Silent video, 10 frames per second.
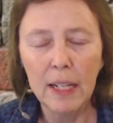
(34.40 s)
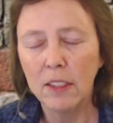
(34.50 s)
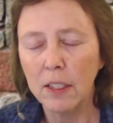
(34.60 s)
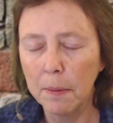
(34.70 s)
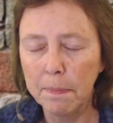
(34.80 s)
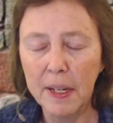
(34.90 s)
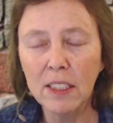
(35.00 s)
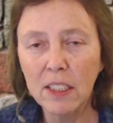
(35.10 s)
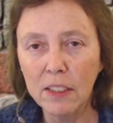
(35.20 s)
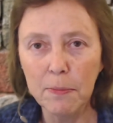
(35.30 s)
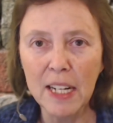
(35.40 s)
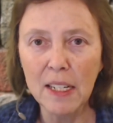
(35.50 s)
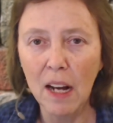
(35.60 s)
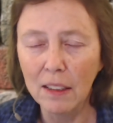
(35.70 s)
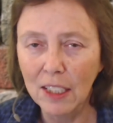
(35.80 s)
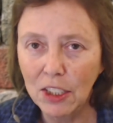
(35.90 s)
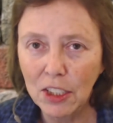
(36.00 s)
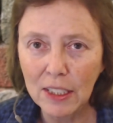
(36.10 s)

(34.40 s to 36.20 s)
to the best of my knowledge,